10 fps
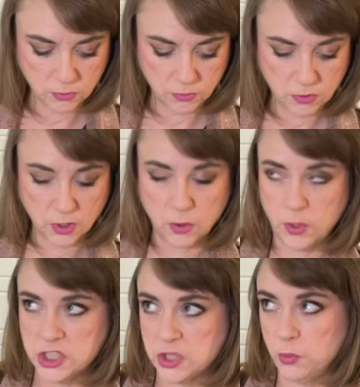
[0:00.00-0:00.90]
the
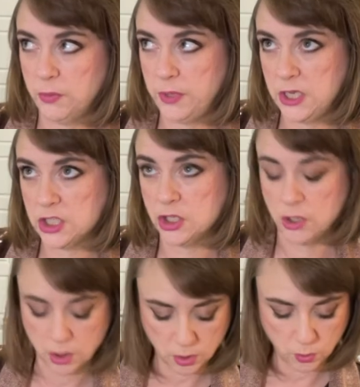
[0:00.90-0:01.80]
question would be to
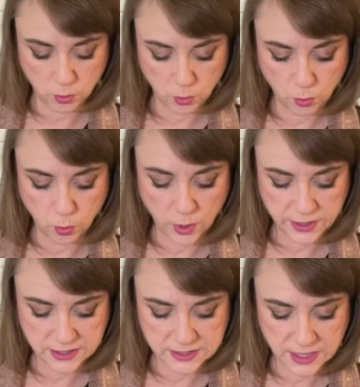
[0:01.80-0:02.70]
know what
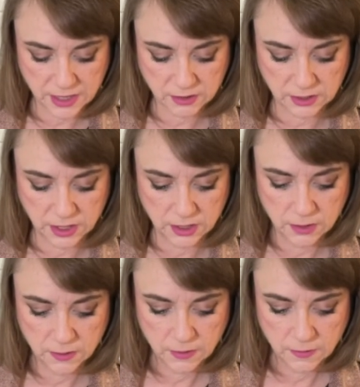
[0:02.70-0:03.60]
exactly
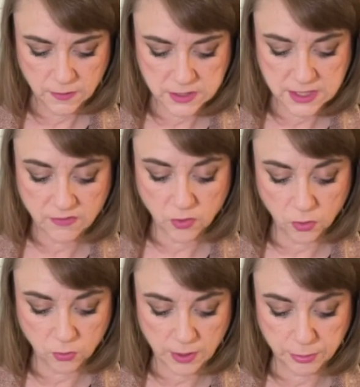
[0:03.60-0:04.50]
the
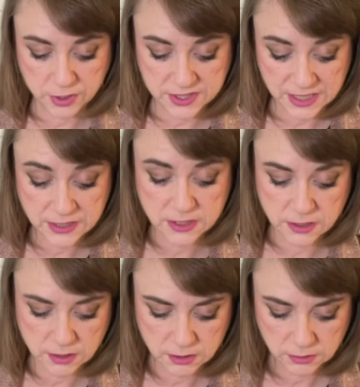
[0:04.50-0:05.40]
devil represented.